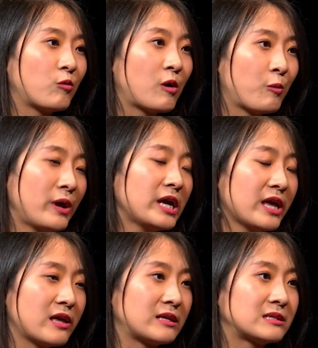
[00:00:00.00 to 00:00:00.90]
will
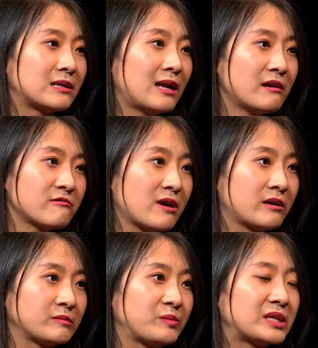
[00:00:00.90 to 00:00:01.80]
weaken in the long
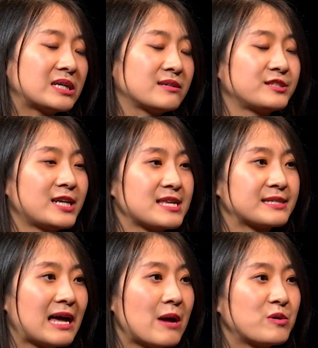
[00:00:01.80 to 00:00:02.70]
run because
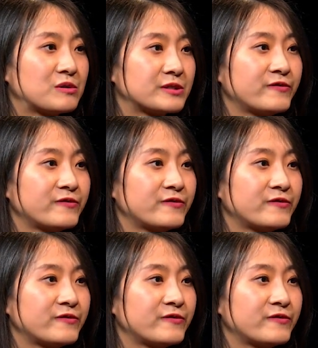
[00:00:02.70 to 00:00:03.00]
Chinese couples